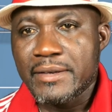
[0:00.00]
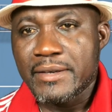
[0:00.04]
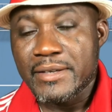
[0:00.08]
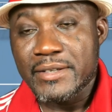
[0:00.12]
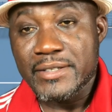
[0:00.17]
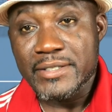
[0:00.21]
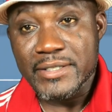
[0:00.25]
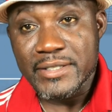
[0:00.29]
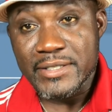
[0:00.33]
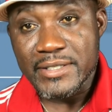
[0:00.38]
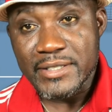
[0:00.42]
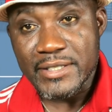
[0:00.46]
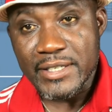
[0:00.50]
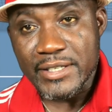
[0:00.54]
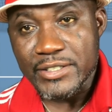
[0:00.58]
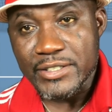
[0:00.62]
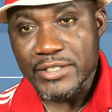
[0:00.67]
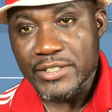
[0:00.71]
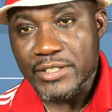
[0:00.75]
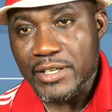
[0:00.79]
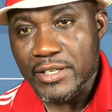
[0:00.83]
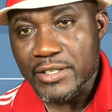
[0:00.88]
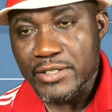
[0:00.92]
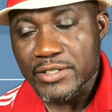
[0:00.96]
there's the
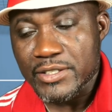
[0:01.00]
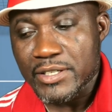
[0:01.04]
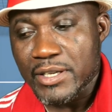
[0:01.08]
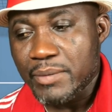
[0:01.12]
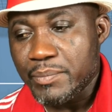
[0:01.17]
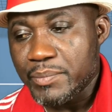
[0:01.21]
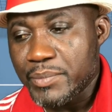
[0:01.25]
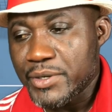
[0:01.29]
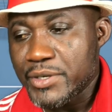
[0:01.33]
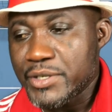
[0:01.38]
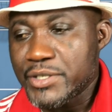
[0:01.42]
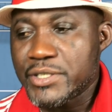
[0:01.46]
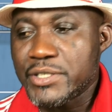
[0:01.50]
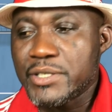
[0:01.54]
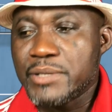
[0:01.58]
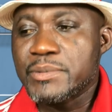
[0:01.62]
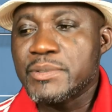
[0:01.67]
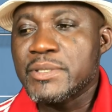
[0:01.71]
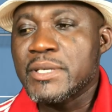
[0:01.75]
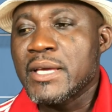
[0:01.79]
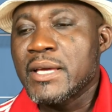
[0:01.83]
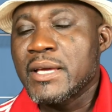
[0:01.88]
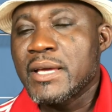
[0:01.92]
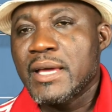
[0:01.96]
sectionals championships,